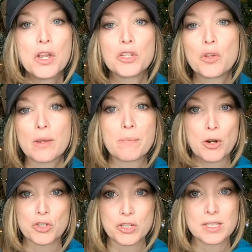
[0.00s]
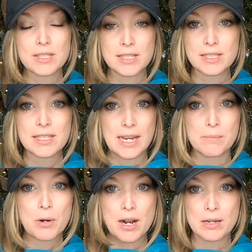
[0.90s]
you can purchase the
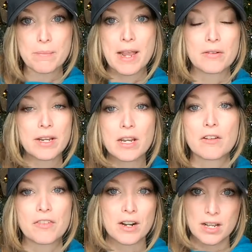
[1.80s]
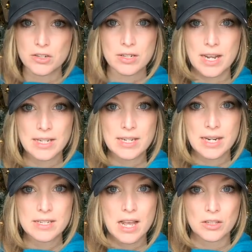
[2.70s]
same product pack right here for
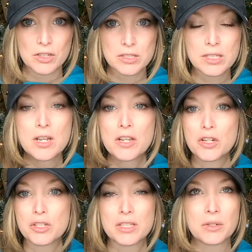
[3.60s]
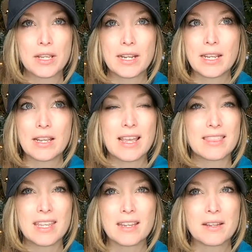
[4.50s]
$199. You're still getting, I
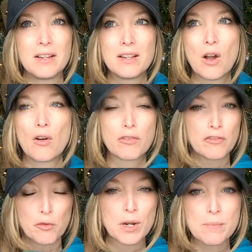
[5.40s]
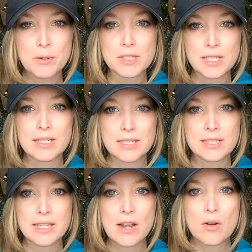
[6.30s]
think, over 40%
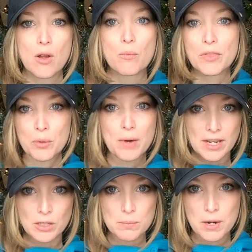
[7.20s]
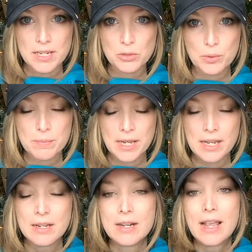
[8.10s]
discount on what the regular price would
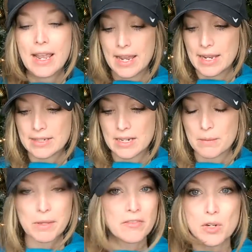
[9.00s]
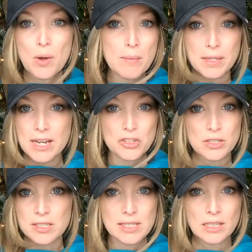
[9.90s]
be. And you have no obligation
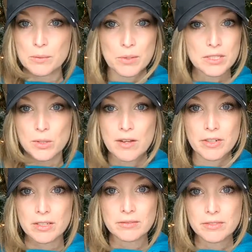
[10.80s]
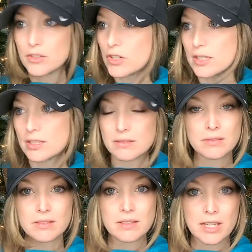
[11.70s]
to sell them whatsoever. You just
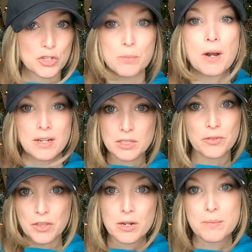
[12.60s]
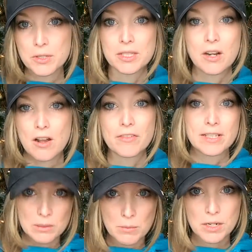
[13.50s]
get your products for 30% off
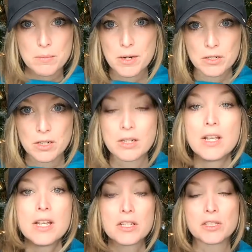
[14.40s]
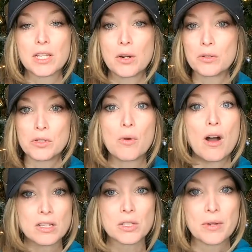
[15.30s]
as a market partner. So you
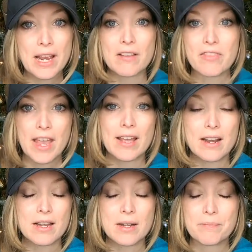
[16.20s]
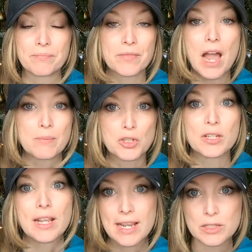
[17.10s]
also have that
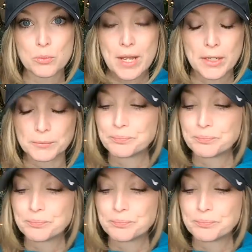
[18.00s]
option as well.